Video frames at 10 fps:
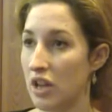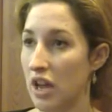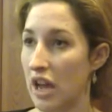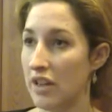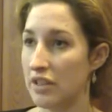
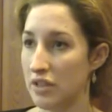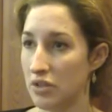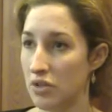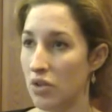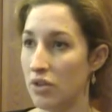and it
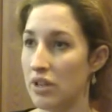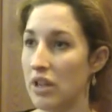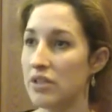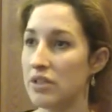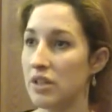not
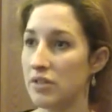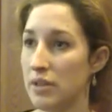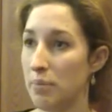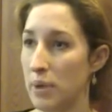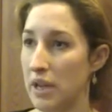necessarily
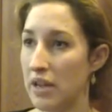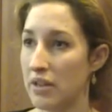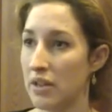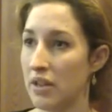being,